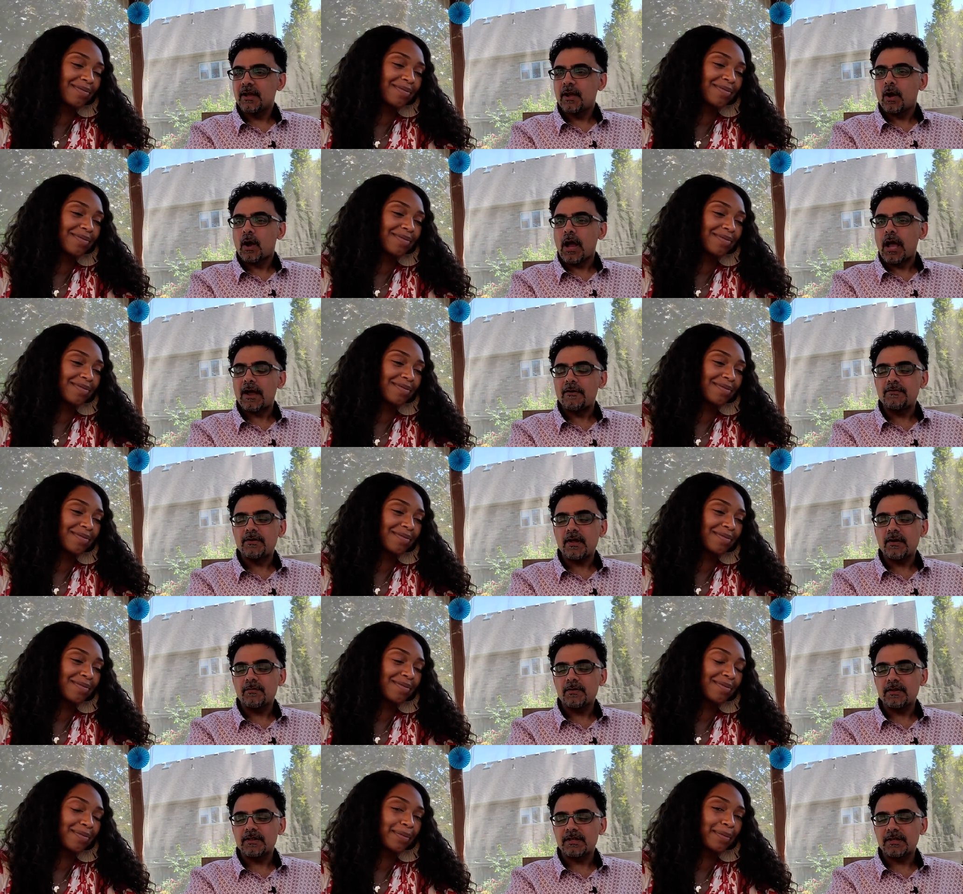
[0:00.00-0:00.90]
Speaker 1: Have you
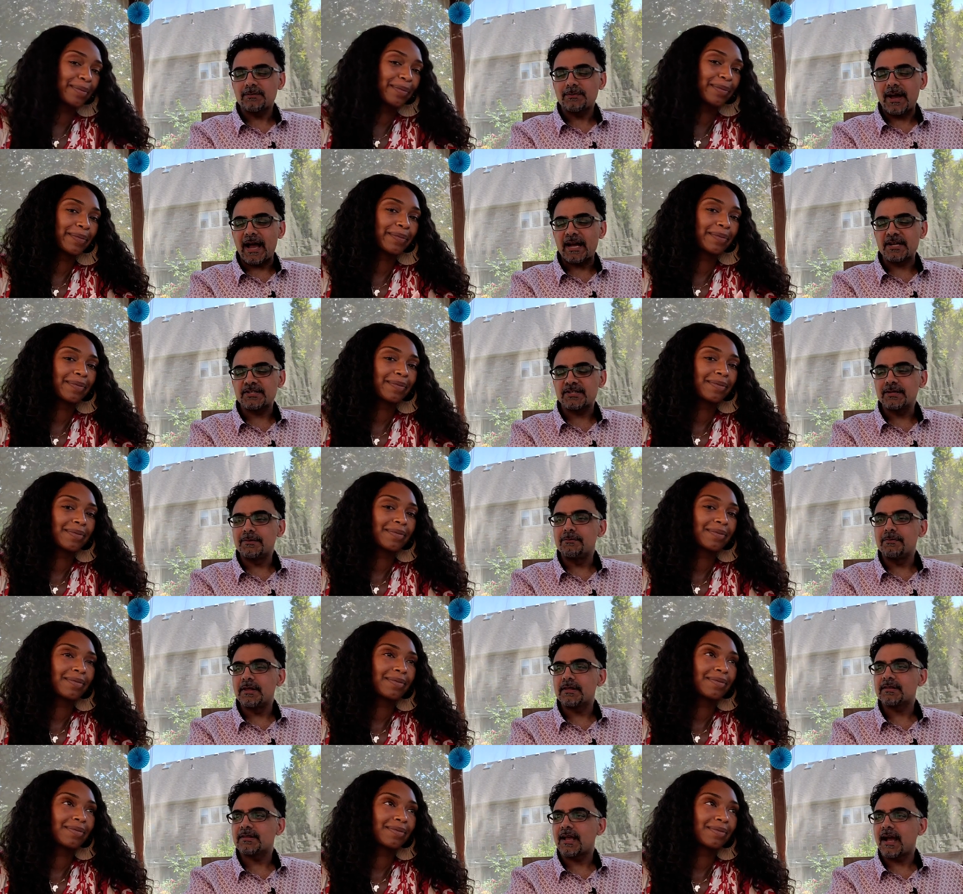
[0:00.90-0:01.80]
ever seen passion
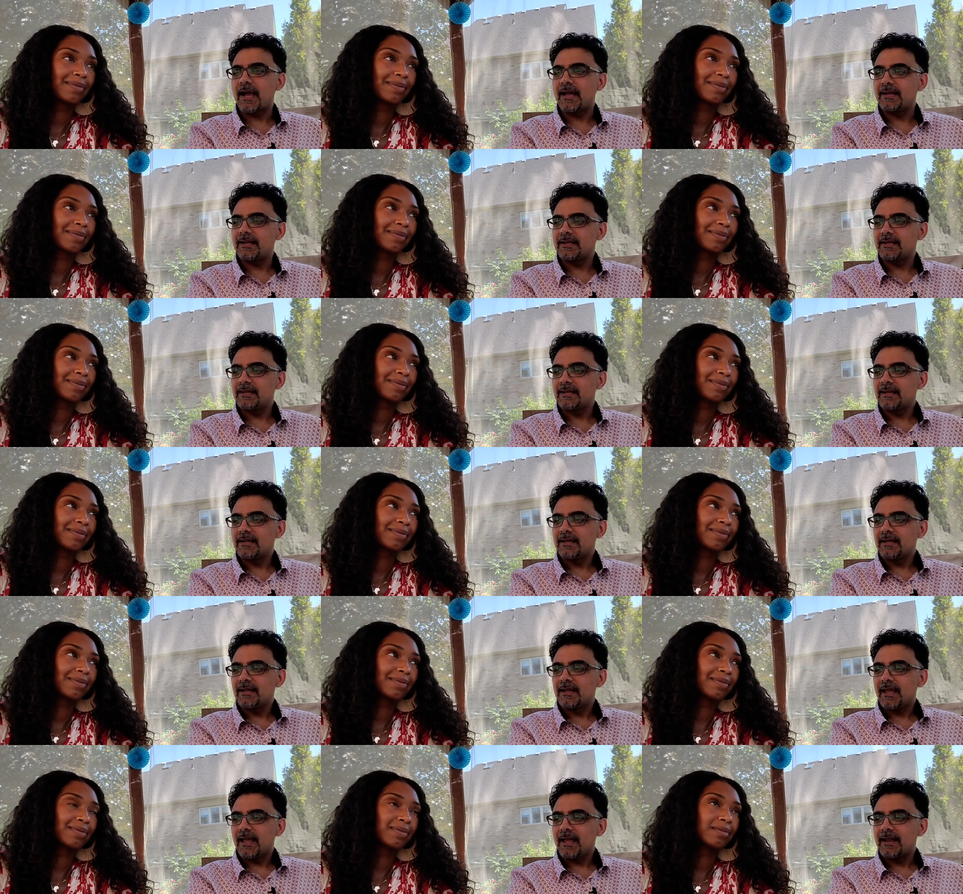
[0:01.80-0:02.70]
misguided?
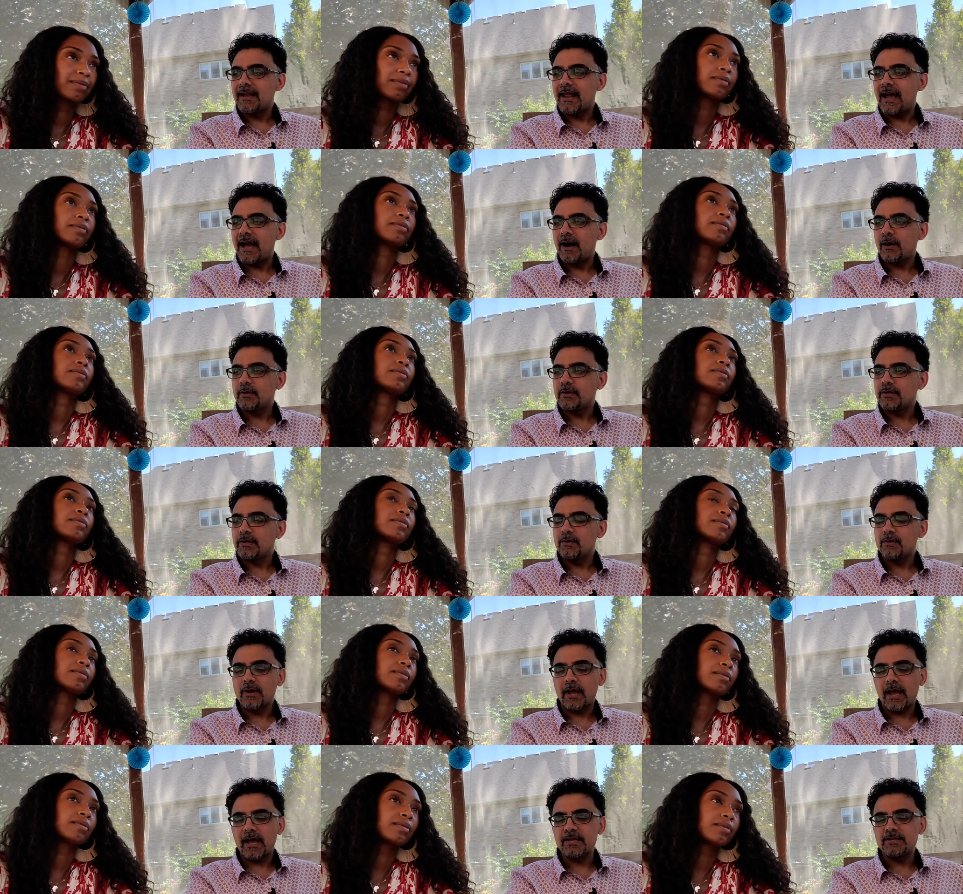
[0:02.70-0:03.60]
And how do you,
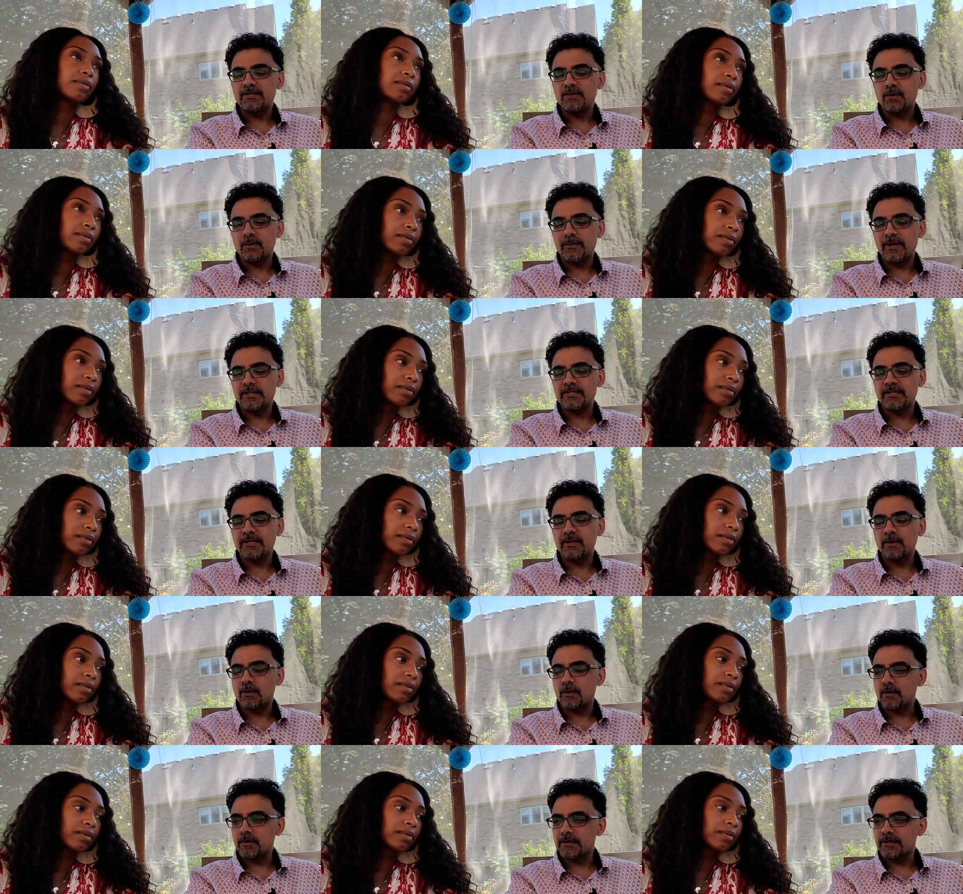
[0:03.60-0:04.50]
as you were mentioning
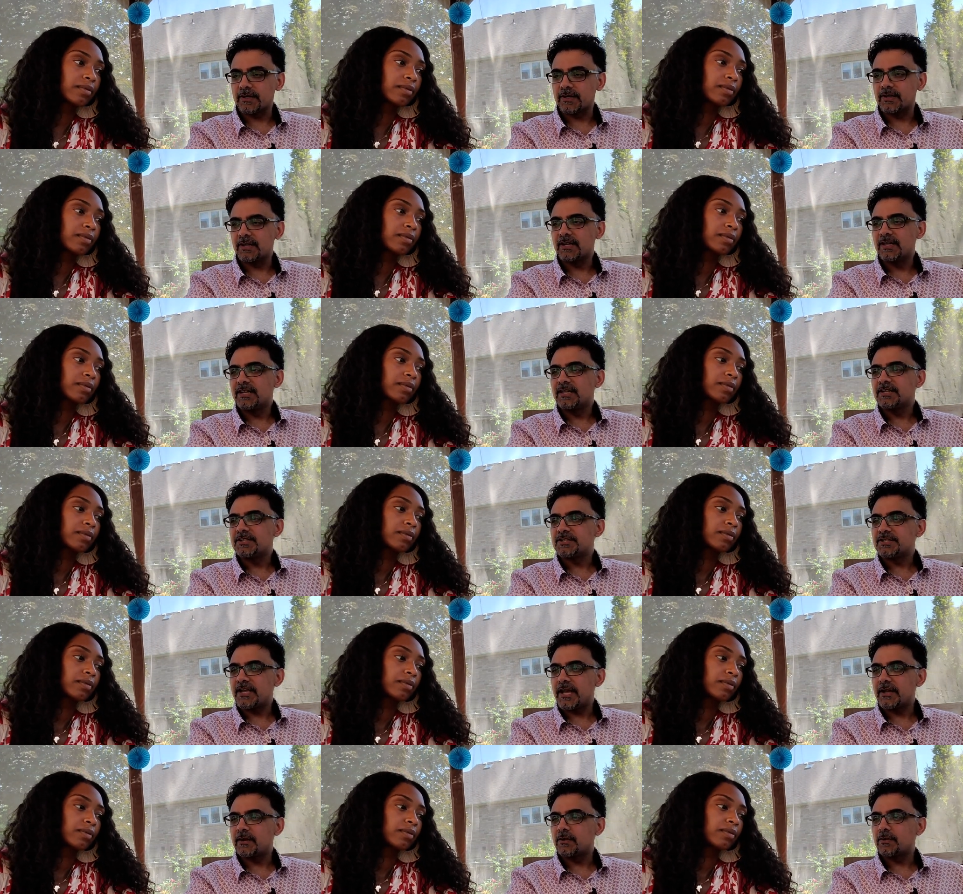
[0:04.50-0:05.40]
earlier,
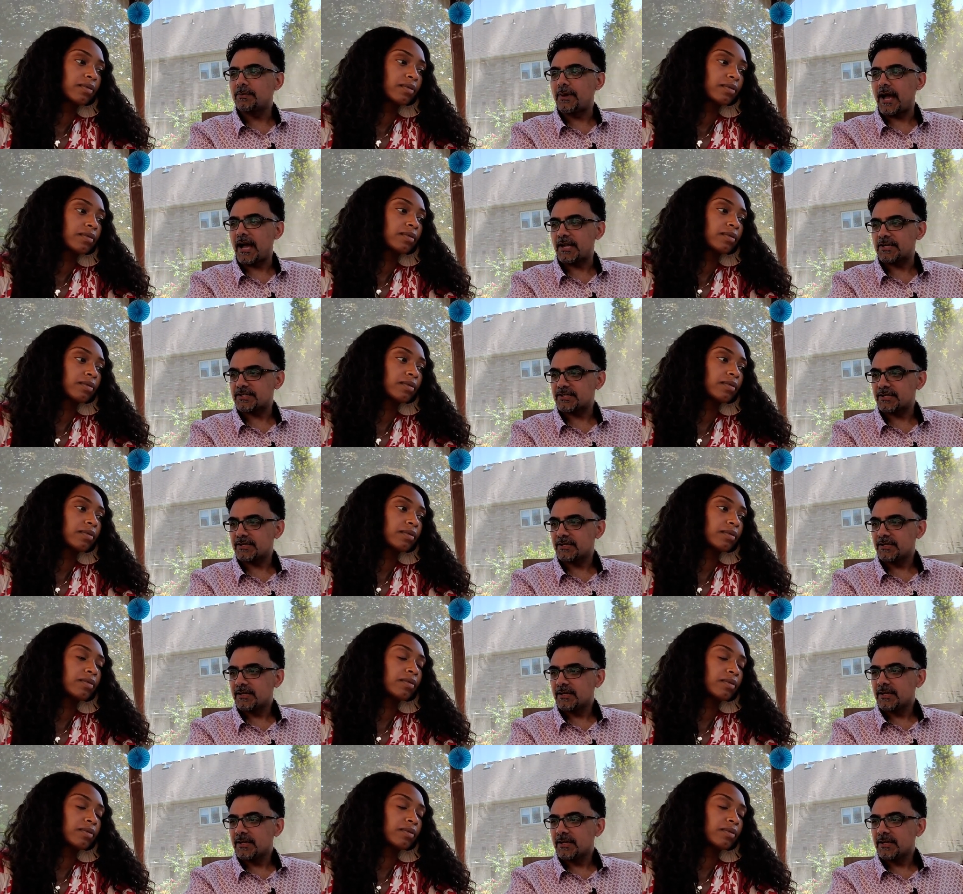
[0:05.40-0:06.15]
channel passion?